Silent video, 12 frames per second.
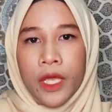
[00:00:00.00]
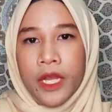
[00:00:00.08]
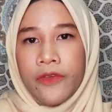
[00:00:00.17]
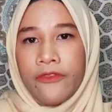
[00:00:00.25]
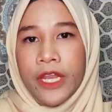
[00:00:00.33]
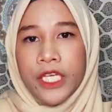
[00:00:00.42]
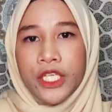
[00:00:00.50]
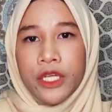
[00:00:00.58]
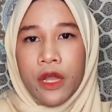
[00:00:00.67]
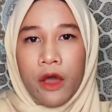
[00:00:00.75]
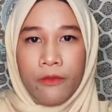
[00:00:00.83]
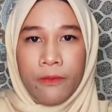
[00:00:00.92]

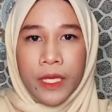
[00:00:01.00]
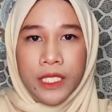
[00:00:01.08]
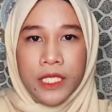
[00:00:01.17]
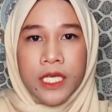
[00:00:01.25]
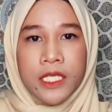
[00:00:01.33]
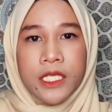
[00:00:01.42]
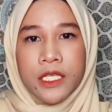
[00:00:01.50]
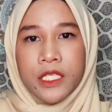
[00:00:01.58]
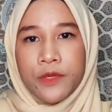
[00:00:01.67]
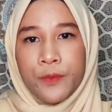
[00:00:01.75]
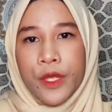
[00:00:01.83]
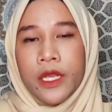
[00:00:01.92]
definition of business,
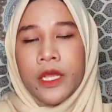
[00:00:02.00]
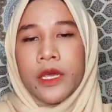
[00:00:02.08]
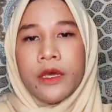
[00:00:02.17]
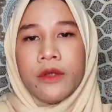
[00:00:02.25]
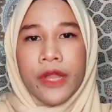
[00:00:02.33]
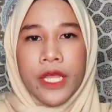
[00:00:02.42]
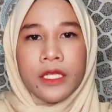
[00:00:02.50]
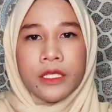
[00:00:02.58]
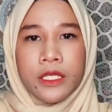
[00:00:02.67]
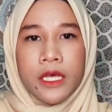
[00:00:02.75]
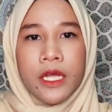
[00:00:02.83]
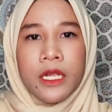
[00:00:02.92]
entrepreneur,
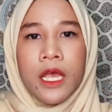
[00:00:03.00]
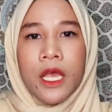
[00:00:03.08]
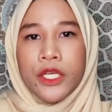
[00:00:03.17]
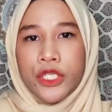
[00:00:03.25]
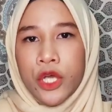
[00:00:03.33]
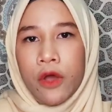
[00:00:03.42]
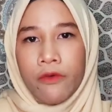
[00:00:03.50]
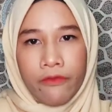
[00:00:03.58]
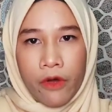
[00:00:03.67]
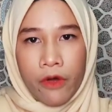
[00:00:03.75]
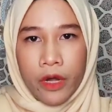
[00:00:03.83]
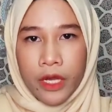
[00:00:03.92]
rental, shop,
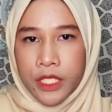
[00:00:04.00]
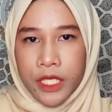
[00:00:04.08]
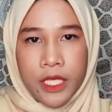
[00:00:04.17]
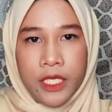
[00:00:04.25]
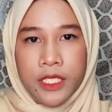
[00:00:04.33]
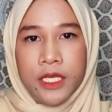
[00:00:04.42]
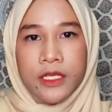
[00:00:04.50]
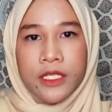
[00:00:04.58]
foreign citizen,